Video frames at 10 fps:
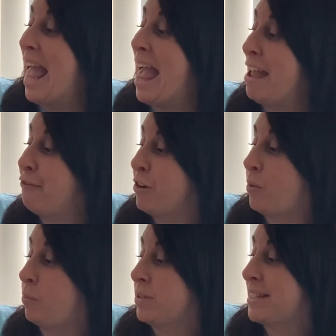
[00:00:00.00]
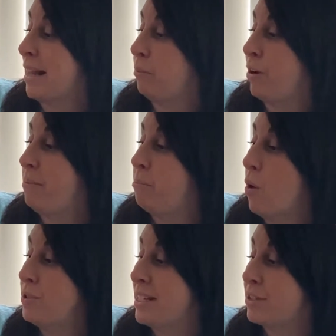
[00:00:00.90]
Everyone will celebrate
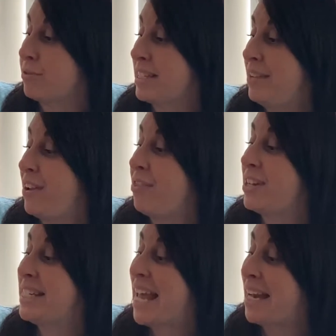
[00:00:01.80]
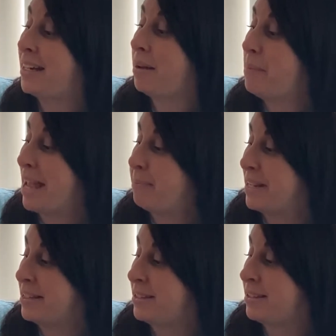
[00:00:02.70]
Moses receiving the 10
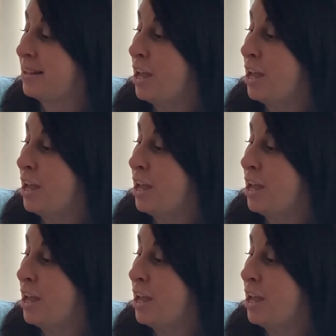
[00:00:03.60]
commandments.